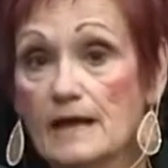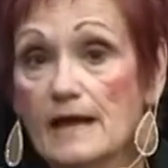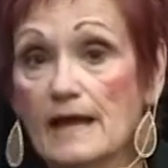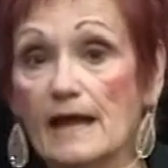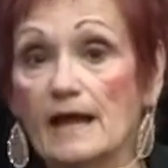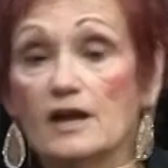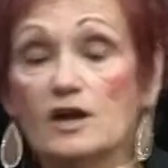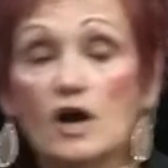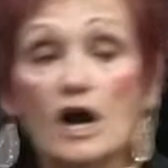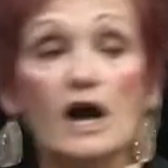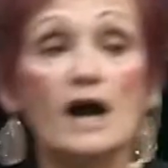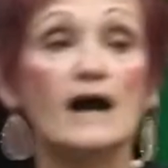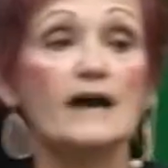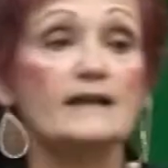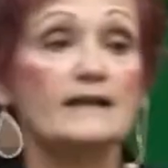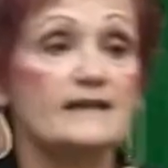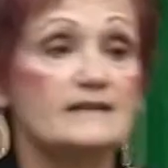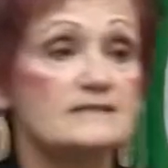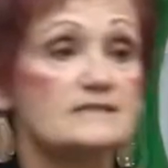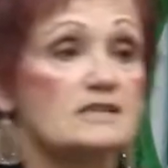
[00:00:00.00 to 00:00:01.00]
And God
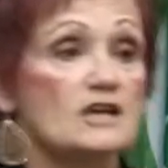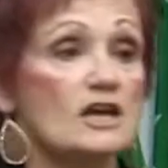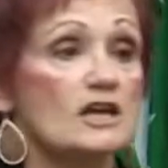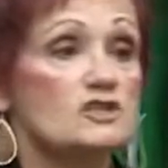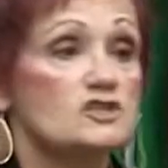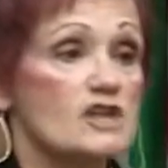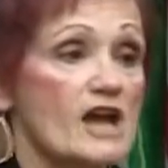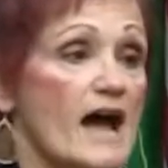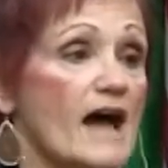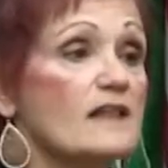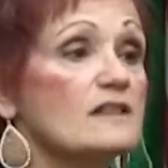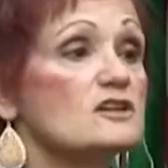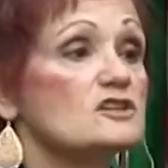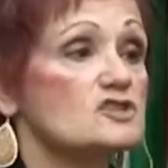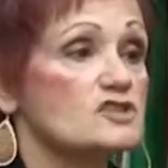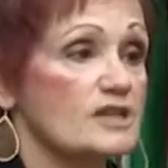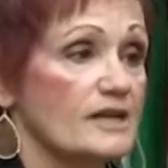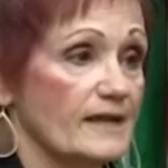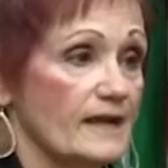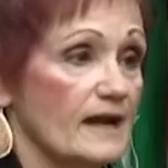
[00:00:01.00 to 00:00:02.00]
is
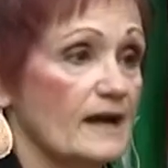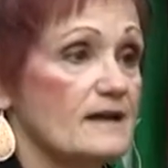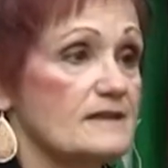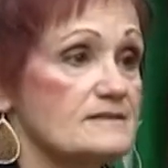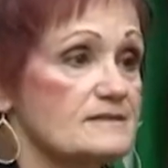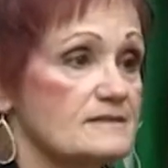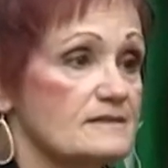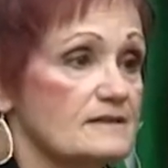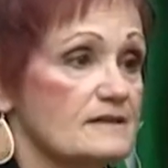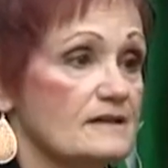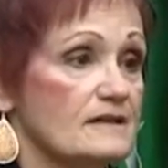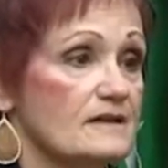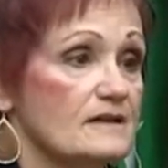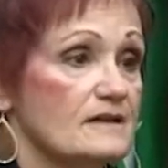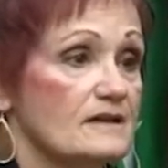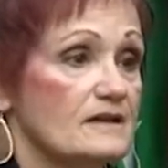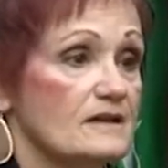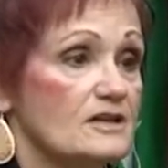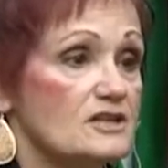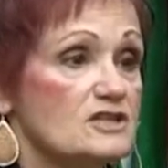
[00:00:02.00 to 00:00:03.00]
challenging us
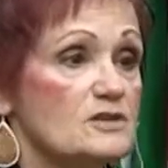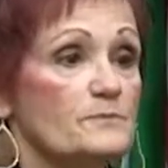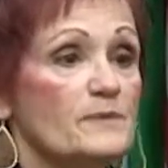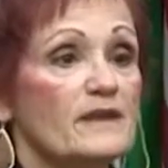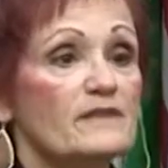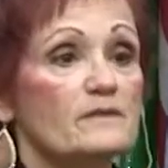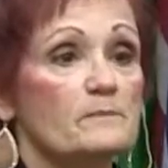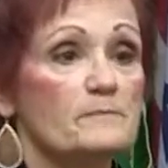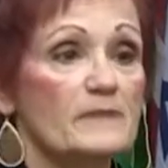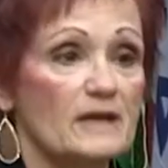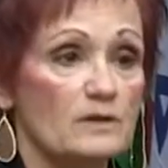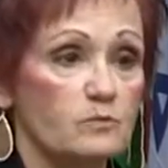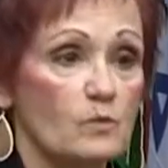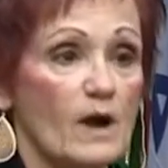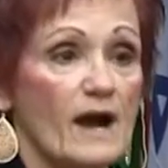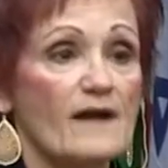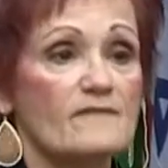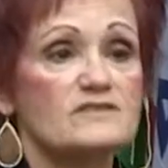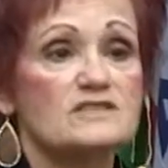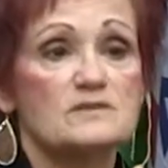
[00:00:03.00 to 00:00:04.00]
to be the
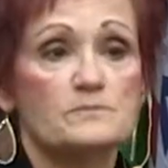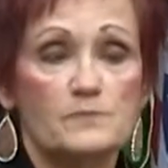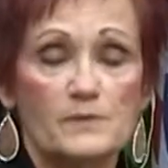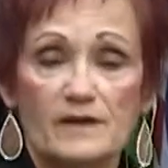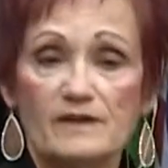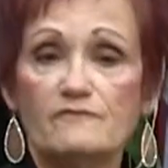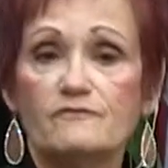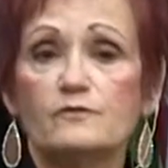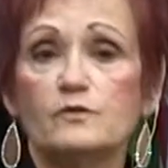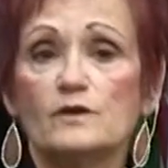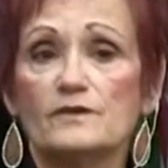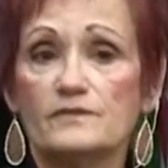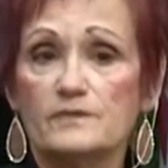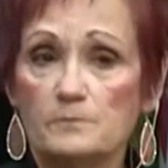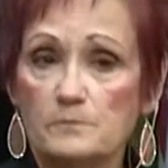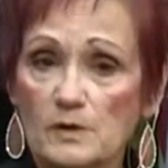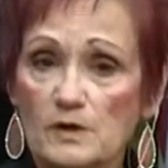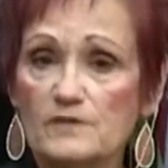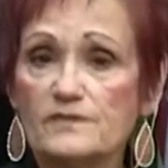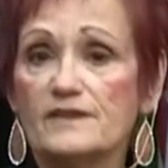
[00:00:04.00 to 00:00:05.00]
midwives to bring forth the
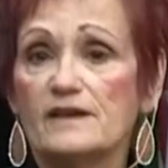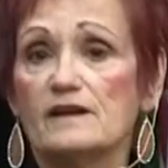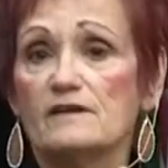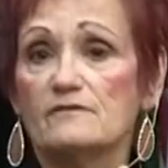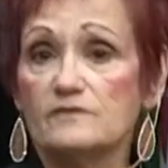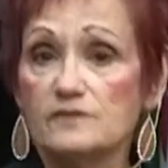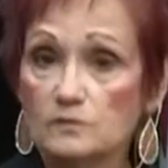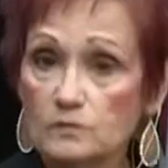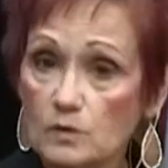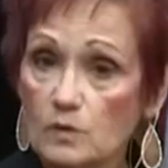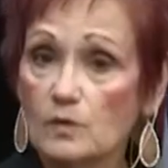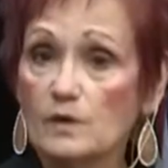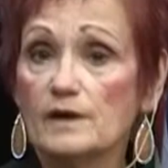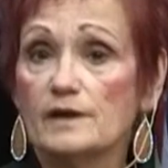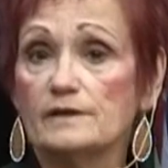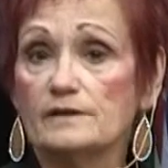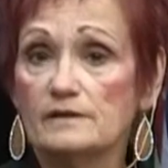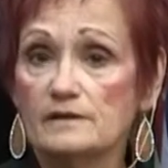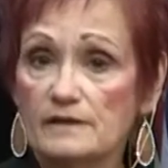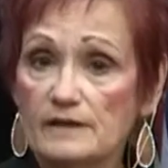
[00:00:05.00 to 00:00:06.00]
birthing of the
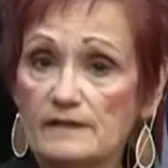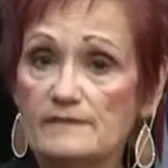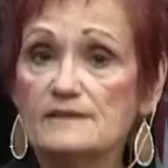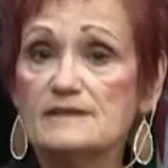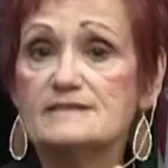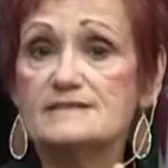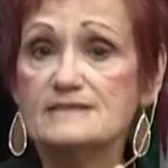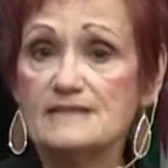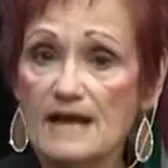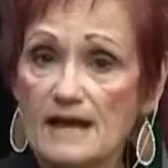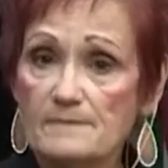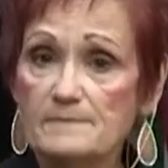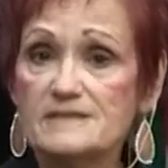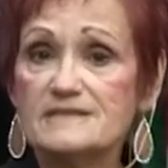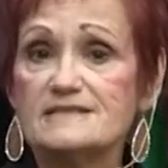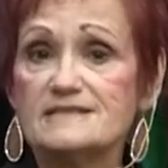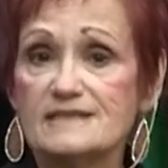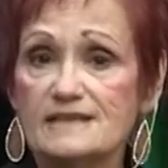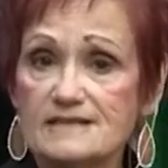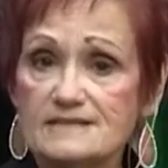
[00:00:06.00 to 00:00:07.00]
Lord in this time and
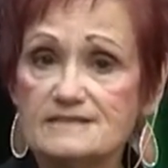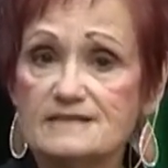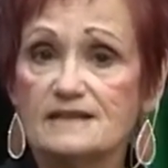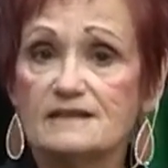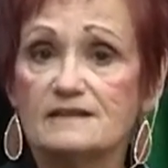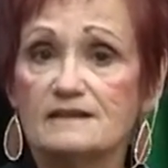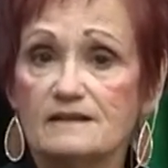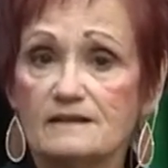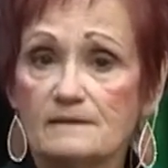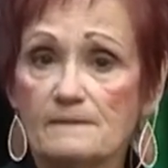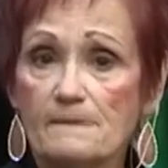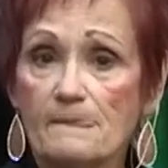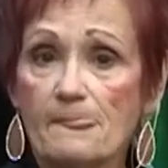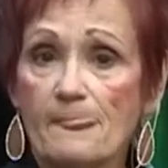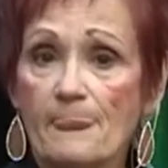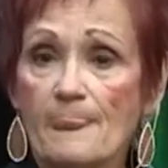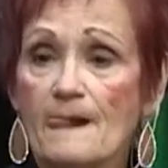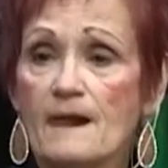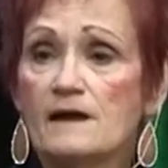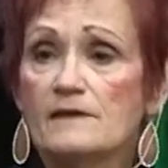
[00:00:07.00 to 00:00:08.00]
season.
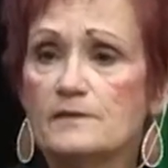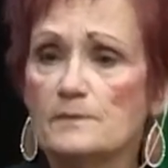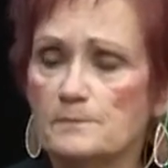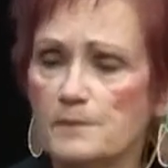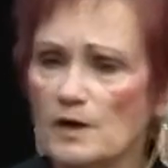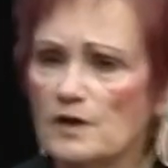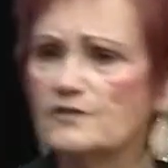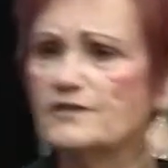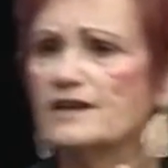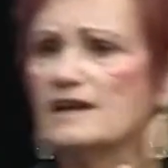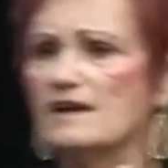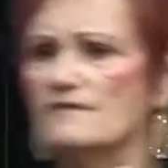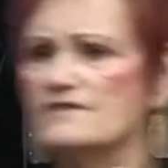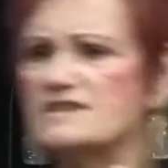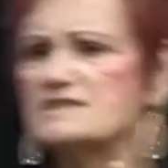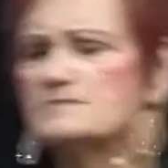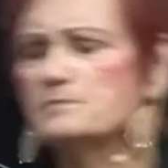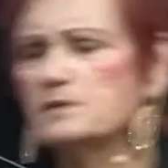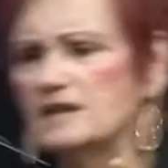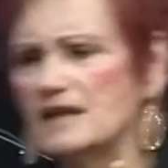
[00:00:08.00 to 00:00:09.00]
The birthing of
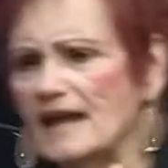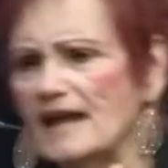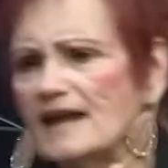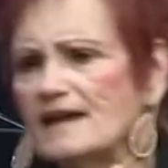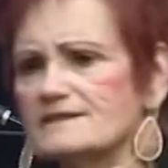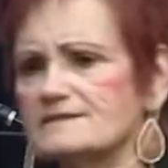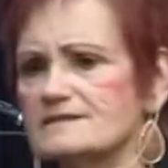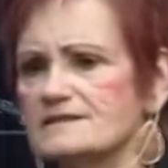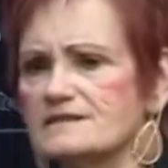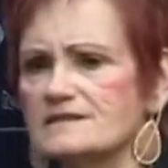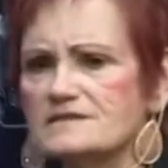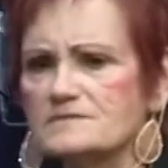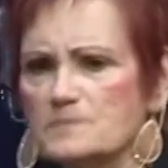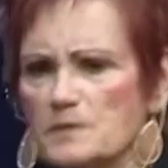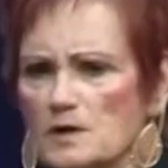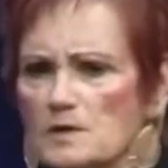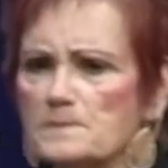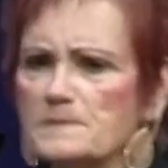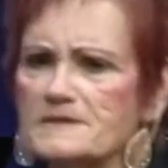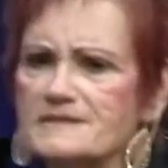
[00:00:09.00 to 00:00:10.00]
his plans and his
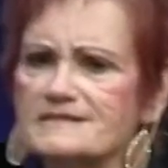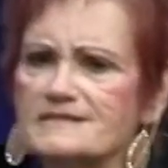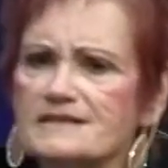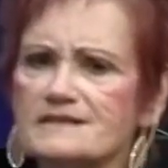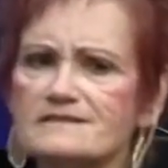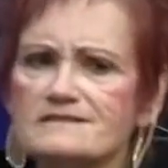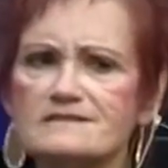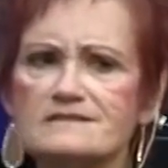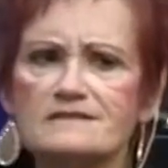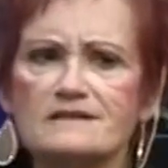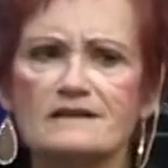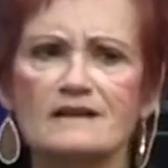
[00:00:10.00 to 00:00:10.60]
purposes,